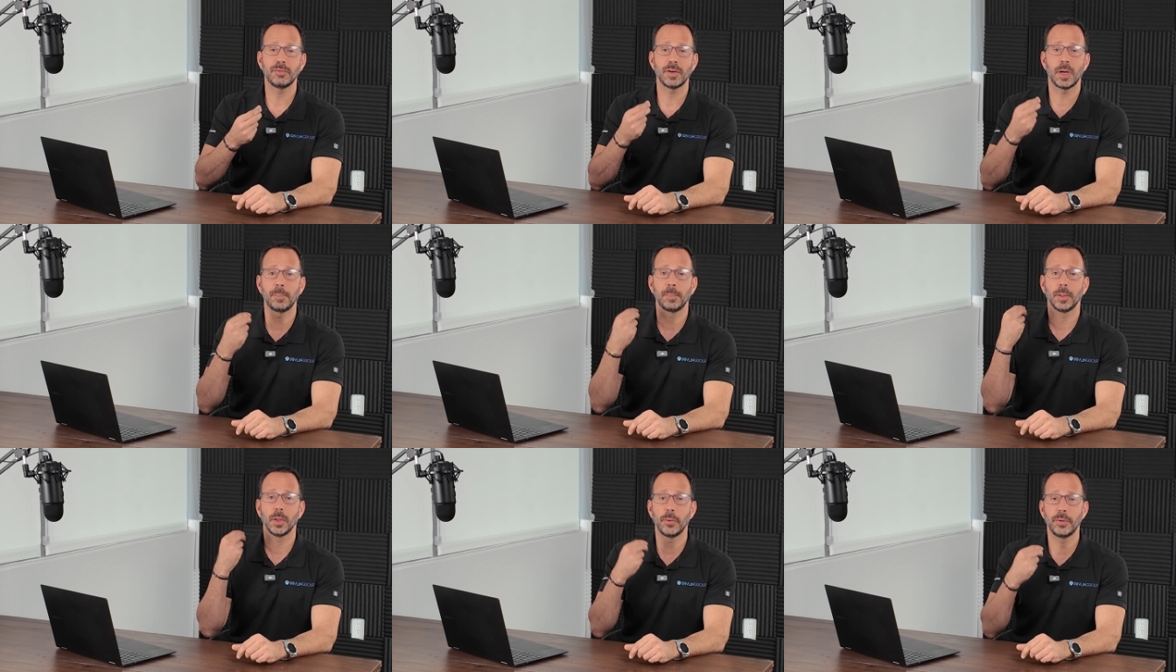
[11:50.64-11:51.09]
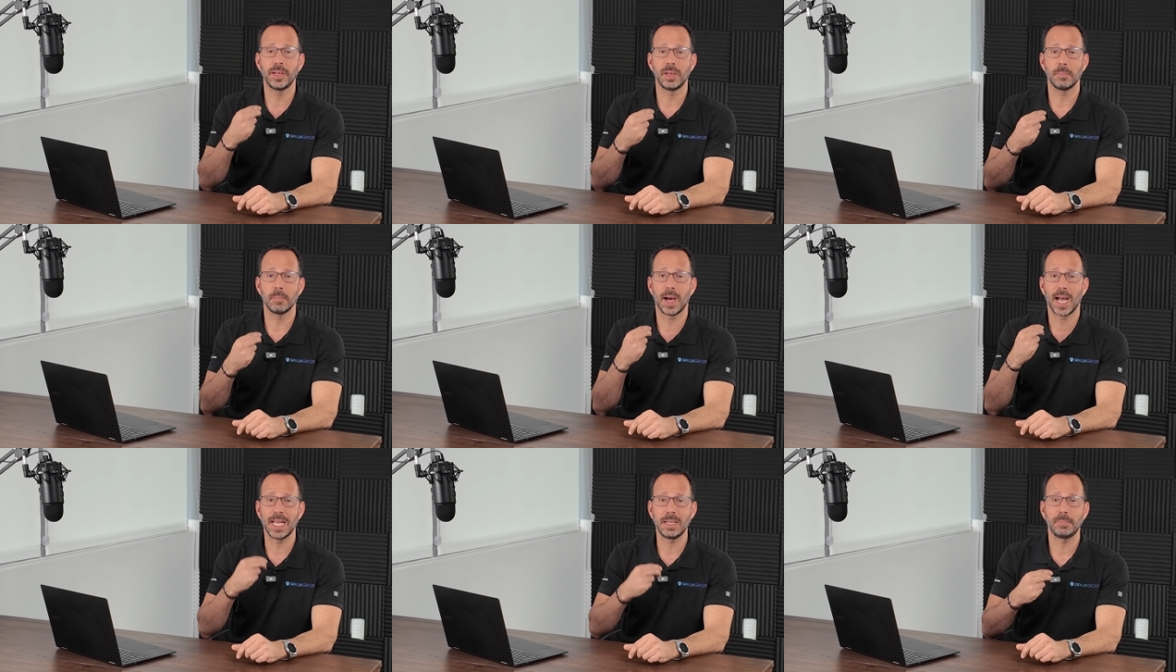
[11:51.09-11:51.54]
have
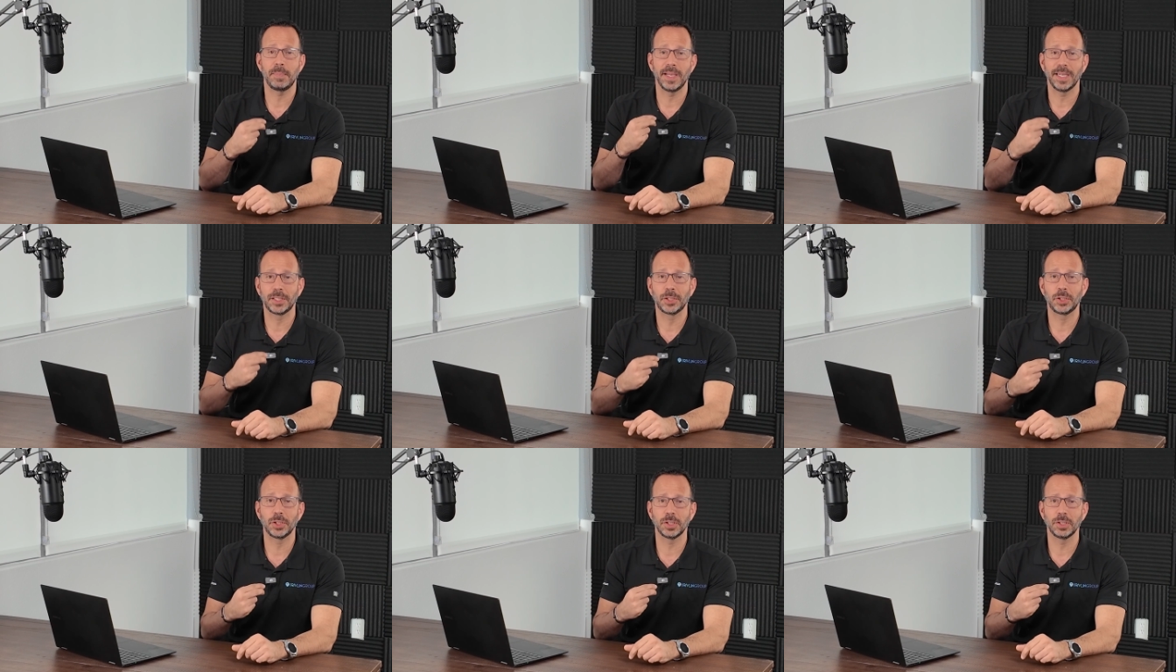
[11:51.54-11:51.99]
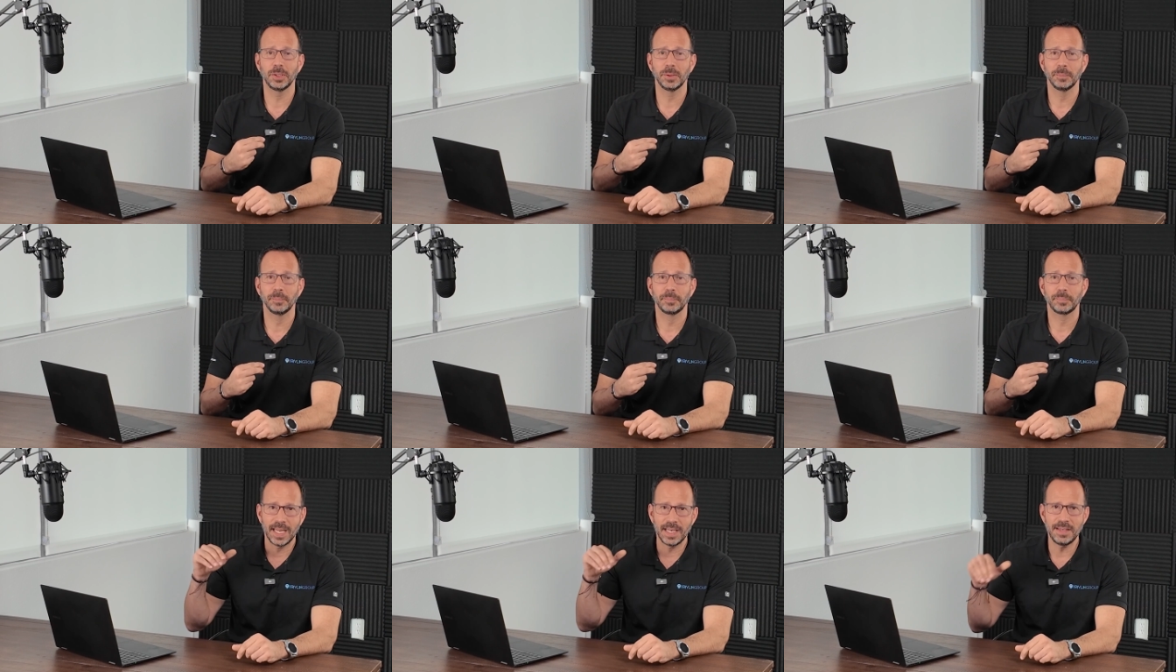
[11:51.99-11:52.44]
uploaded my picture
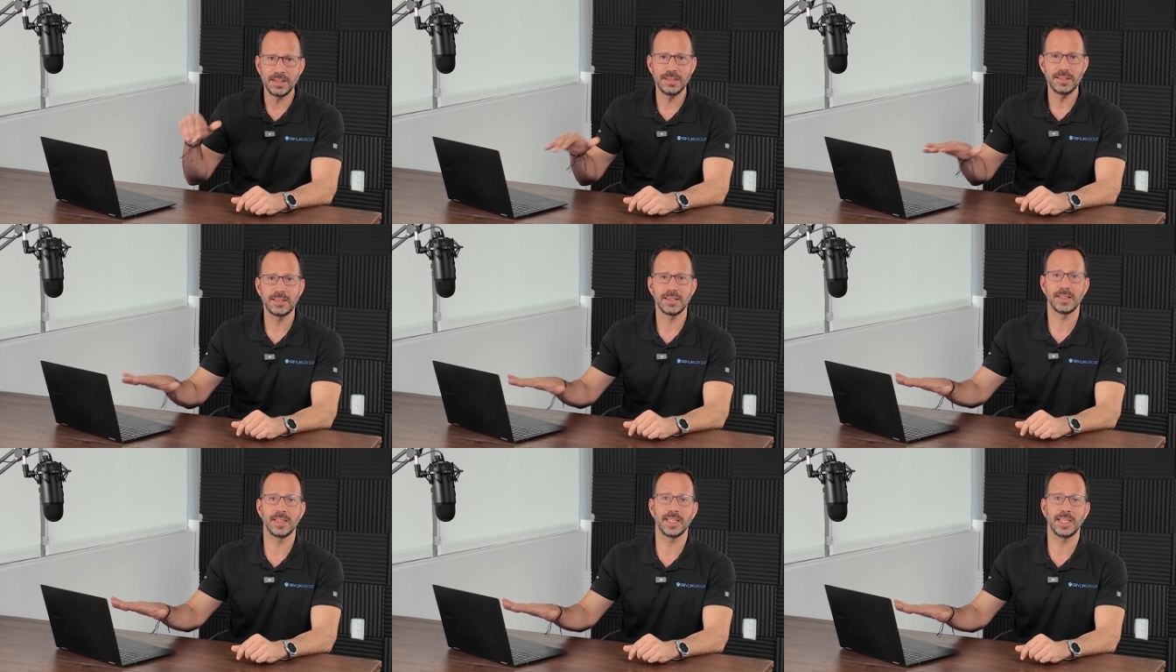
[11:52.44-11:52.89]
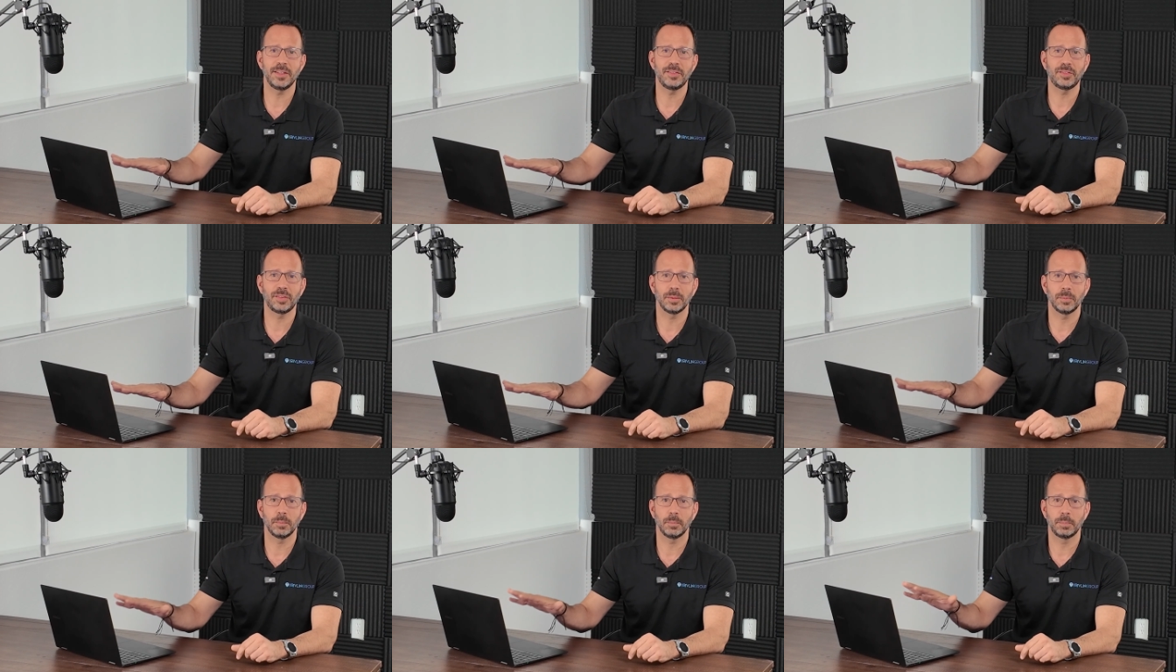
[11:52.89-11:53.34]
into
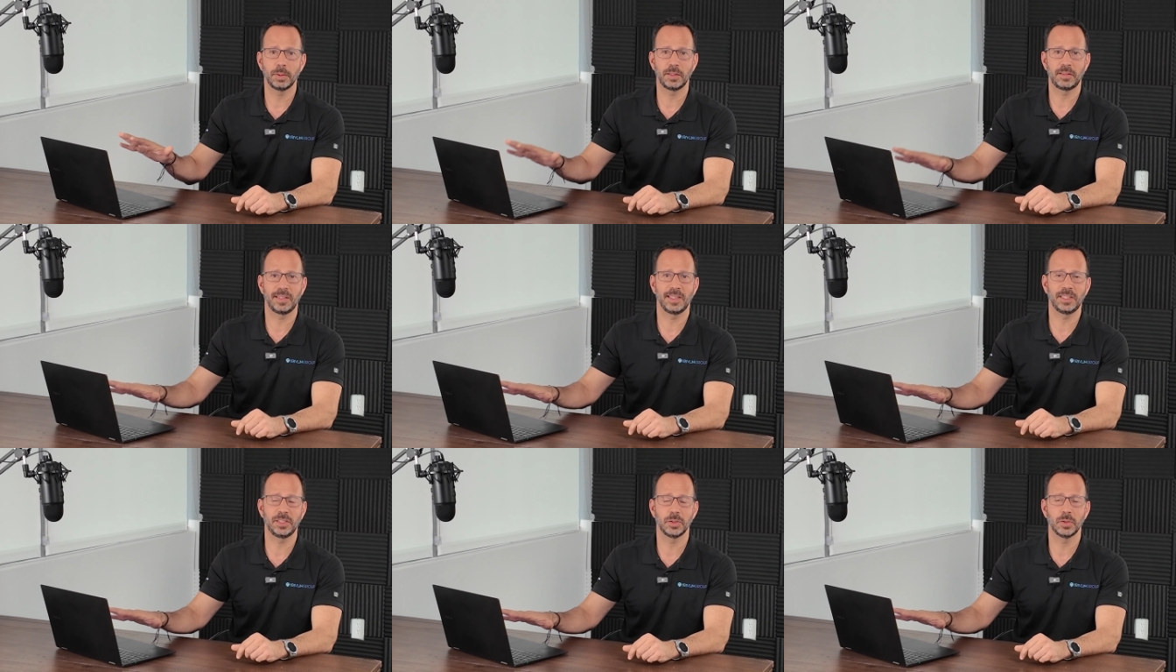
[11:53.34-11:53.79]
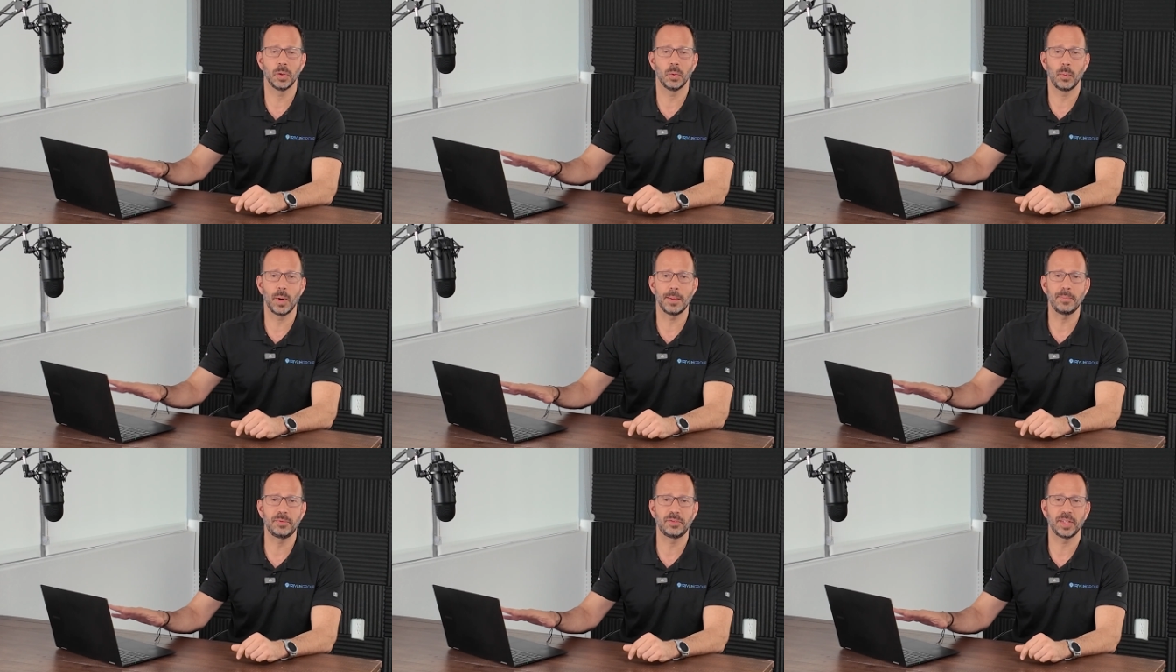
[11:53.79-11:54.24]
this
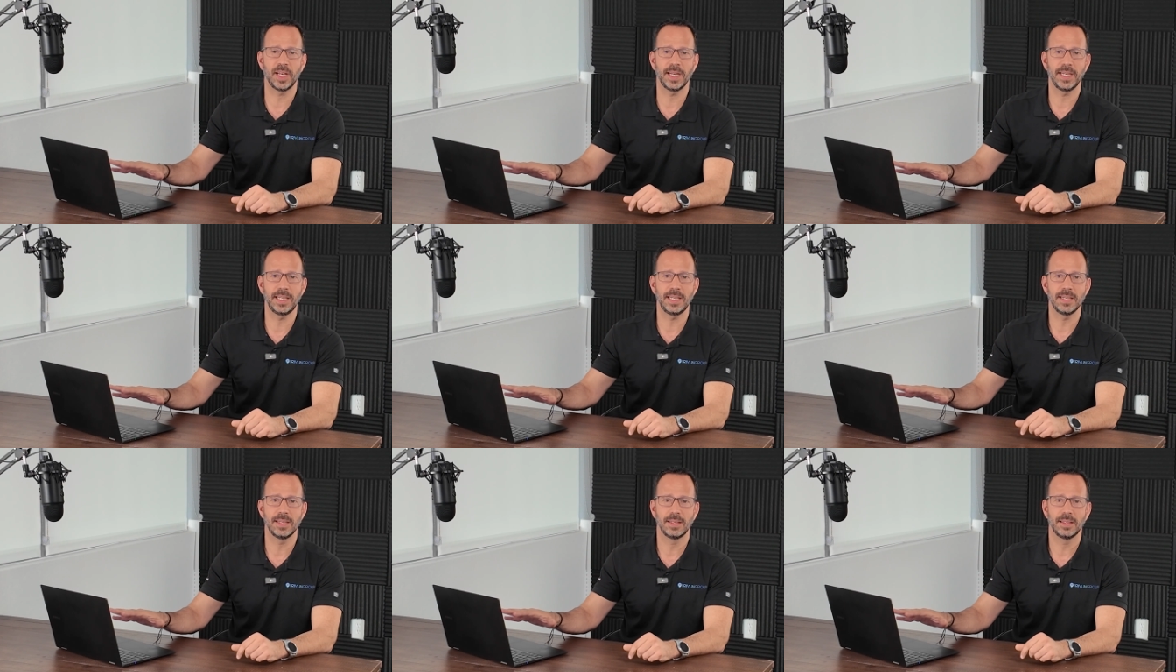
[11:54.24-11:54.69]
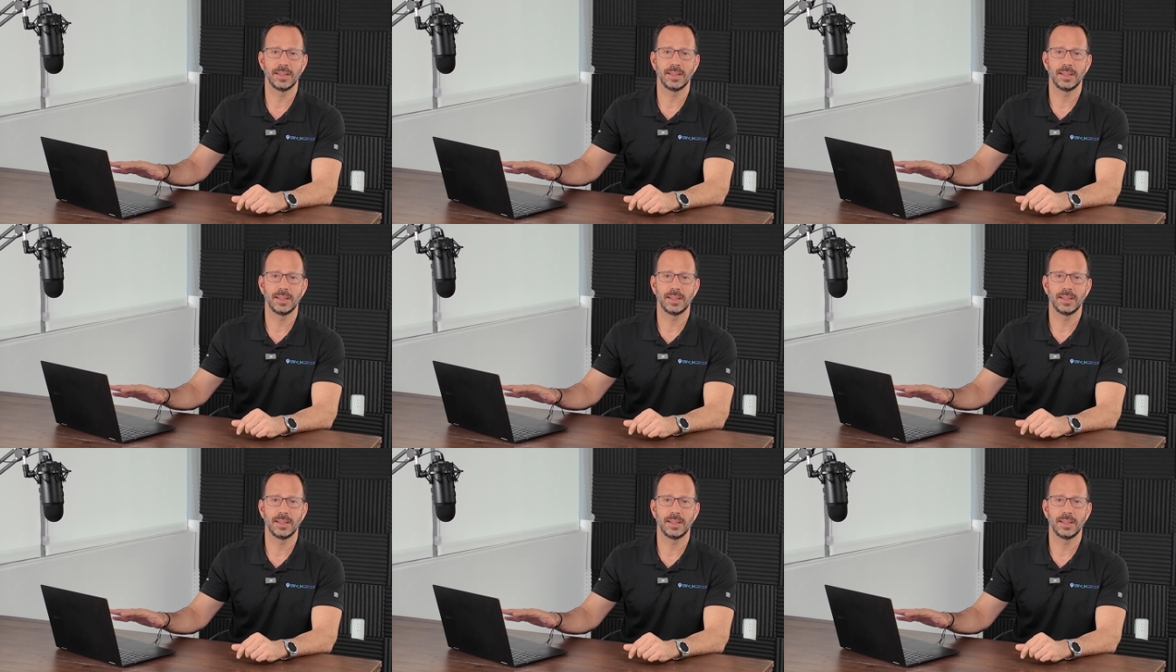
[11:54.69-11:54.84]
particular website